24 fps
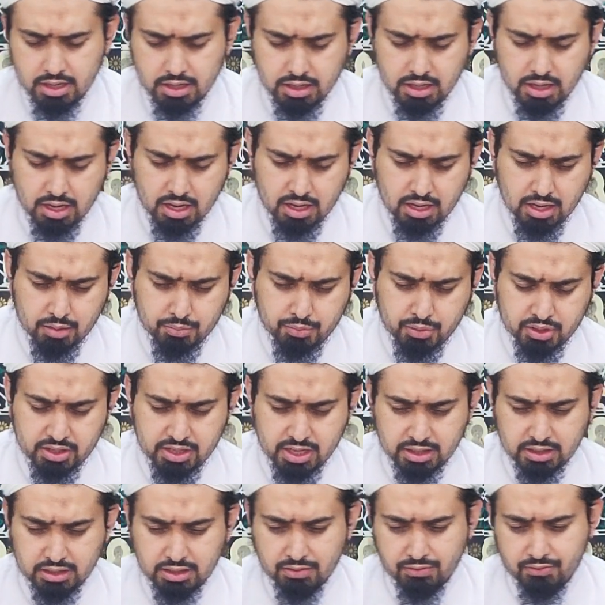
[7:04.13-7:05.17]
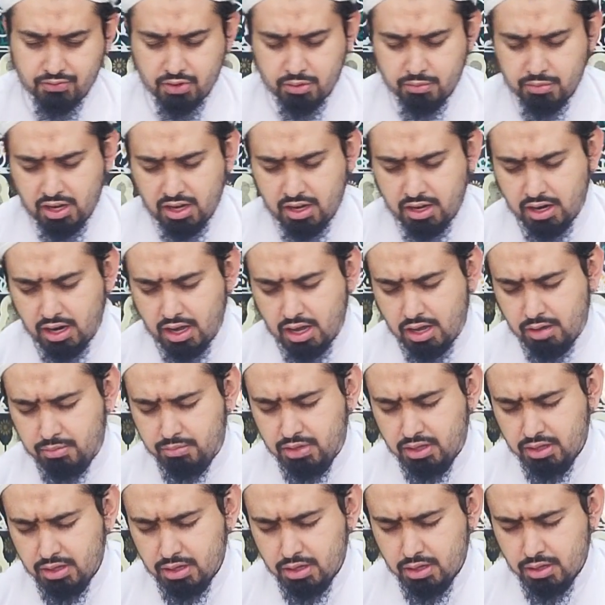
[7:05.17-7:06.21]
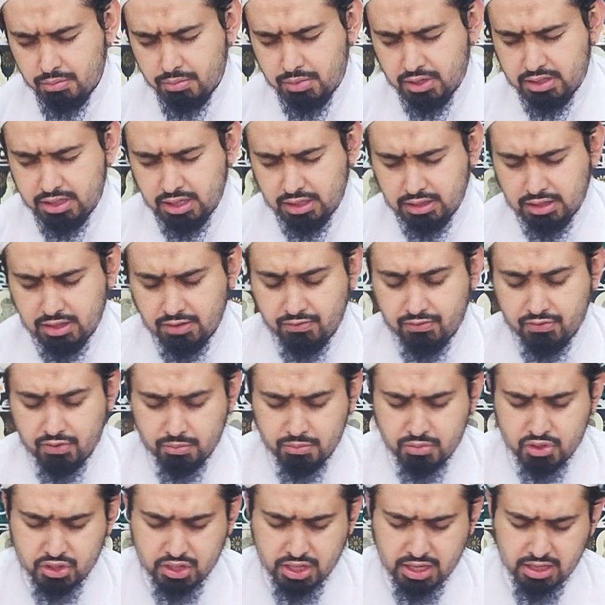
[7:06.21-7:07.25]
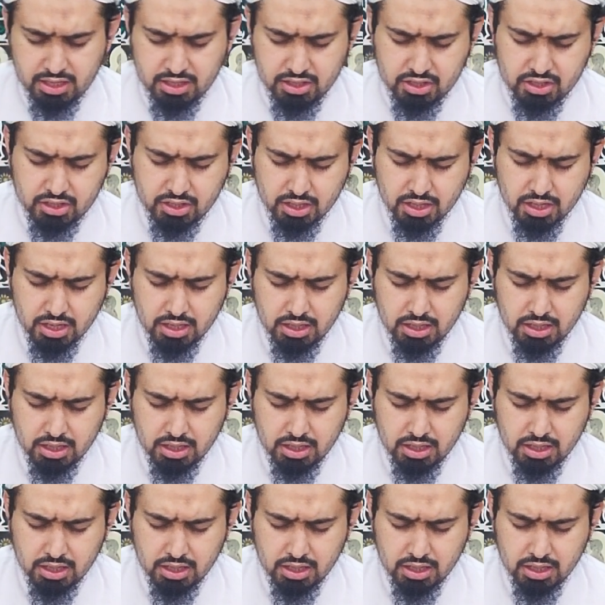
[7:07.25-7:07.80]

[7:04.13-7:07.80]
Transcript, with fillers: Ya Allah, protect them from haram, protect them from sins.